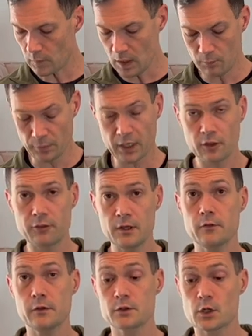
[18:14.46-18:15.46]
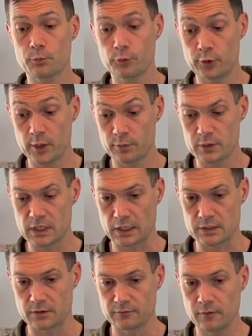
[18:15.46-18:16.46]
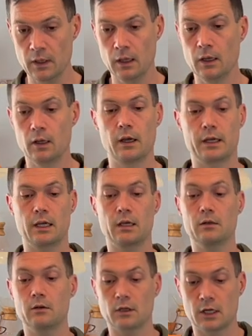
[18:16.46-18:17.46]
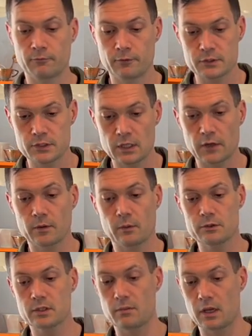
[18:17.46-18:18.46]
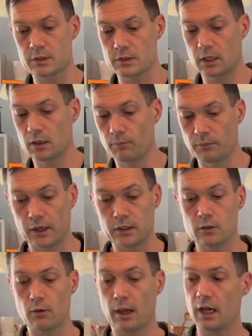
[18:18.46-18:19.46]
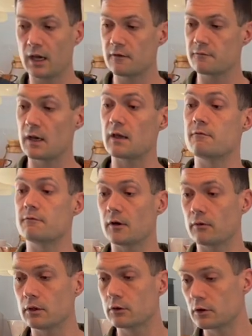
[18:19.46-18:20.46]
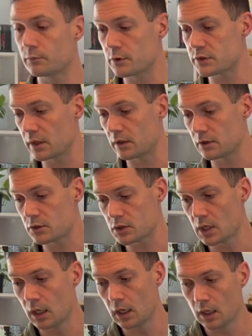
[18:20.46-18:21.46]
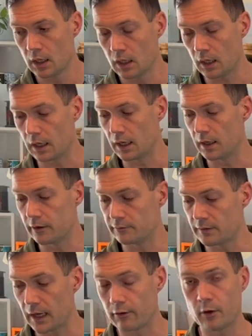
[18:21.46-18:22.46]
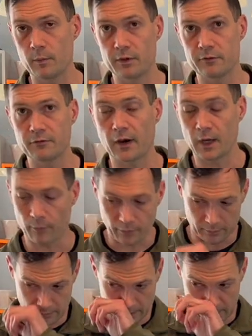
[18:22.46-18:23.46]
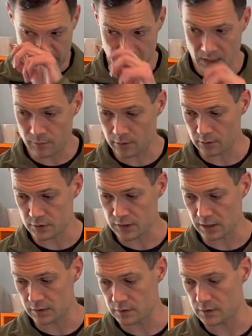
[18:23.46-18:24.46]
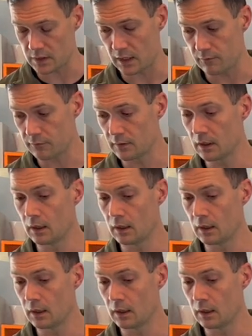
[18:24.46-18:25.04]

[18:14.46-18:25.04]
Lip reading: But I think these are pretty protective. Again, comfort's not the most amazing, but you have a very good percentage of aramid fiber keeping your skin safe.